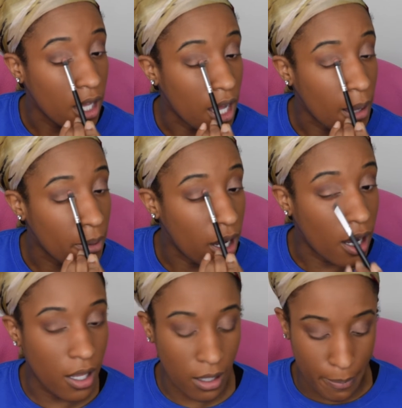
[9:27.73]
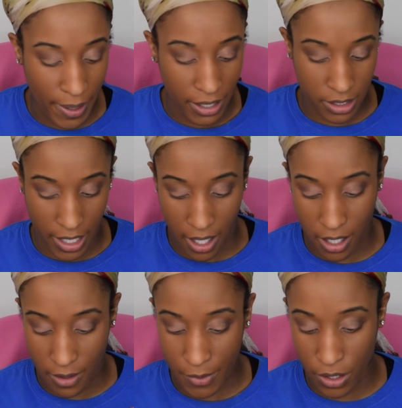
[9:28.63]
I'm all about
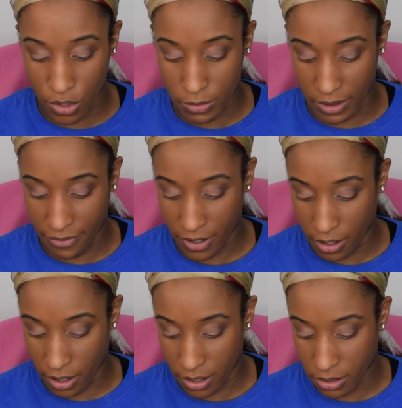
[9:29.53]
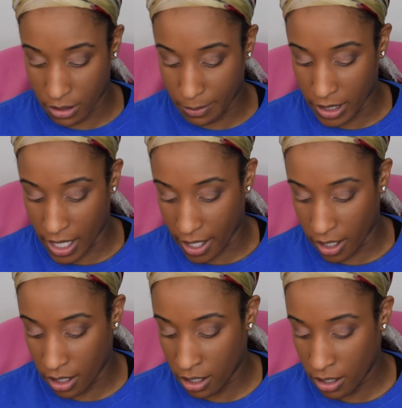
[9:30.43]
that. I'm going to use my finger to
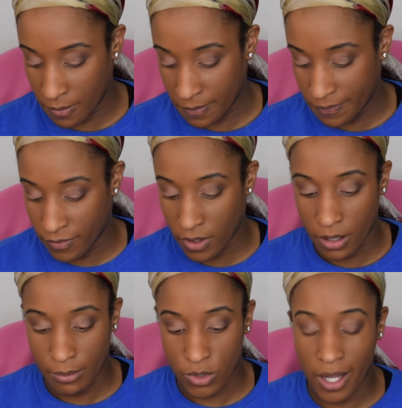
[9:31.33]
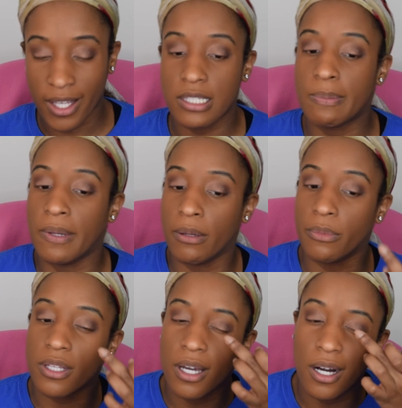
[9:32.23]
apply. I'm trying to experiment
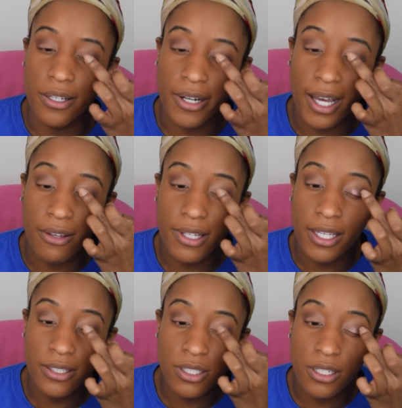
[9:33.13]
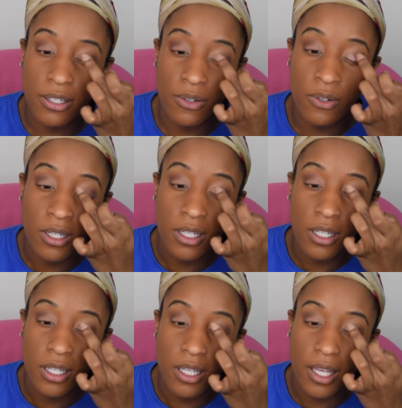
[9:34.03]
with color nowadays, you know,
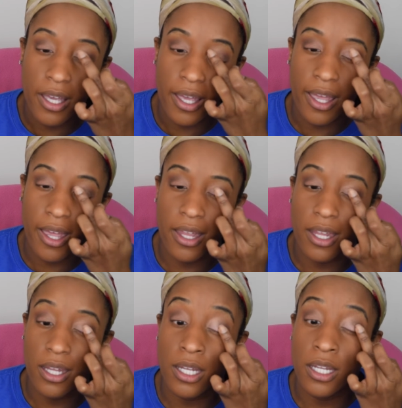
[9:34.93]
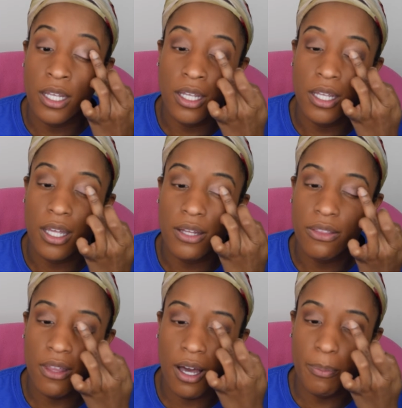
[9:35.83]
and
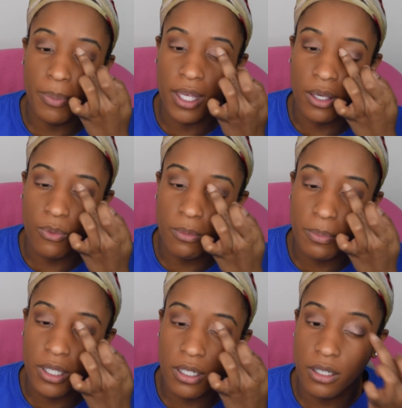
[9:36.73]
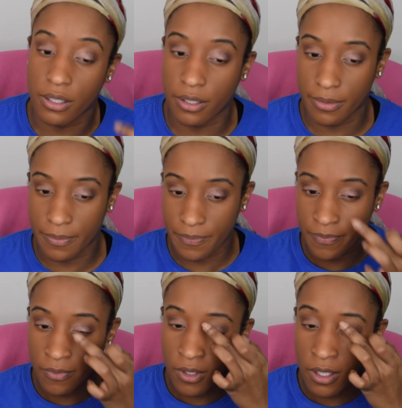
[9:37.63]
thought pink would be a good
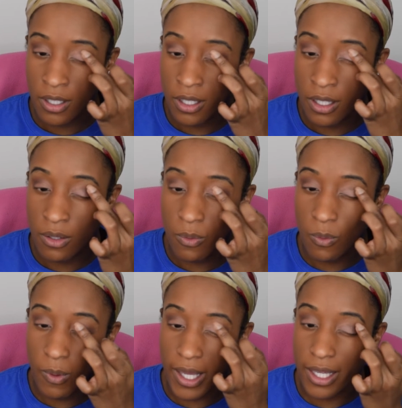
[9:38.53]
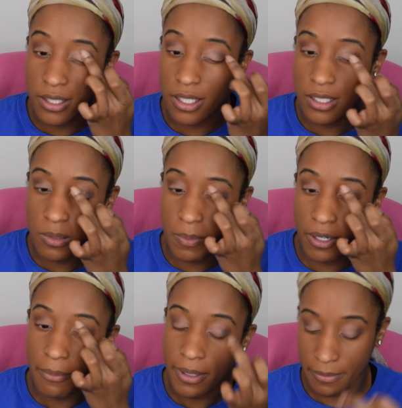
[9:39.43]
way to
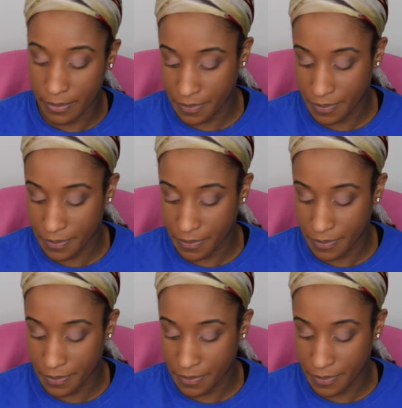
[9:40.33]
experiment.